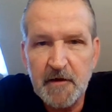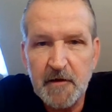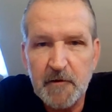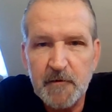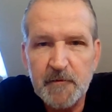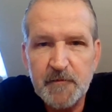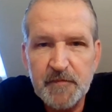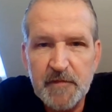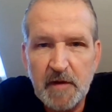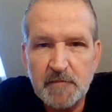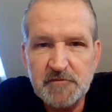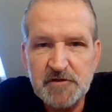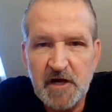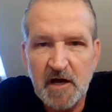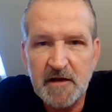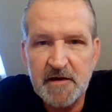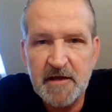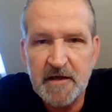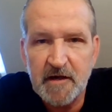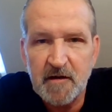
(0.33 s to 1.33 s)
Hello, I'm
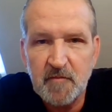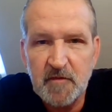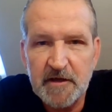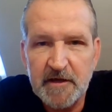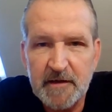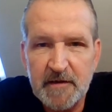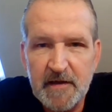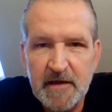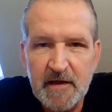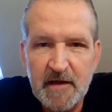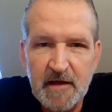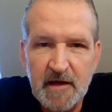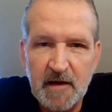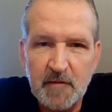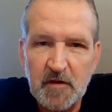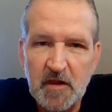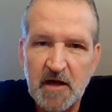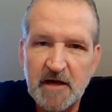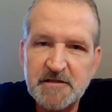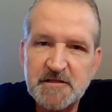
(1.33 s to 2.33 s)
John Helmly.
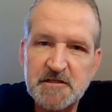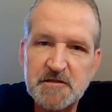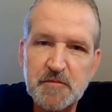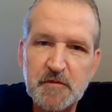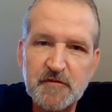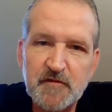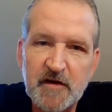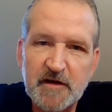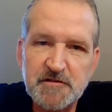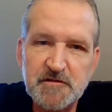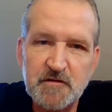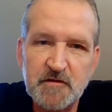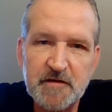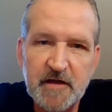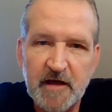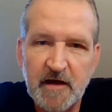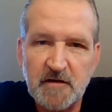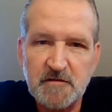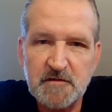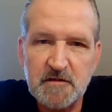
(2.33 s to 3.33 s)
I'm a licensed professional
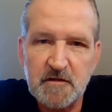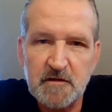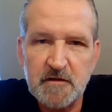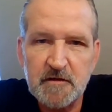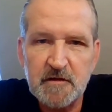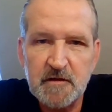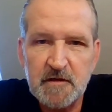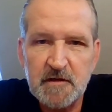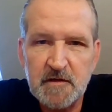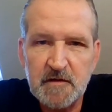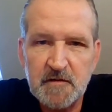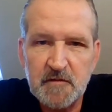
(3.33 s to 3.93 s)
counselor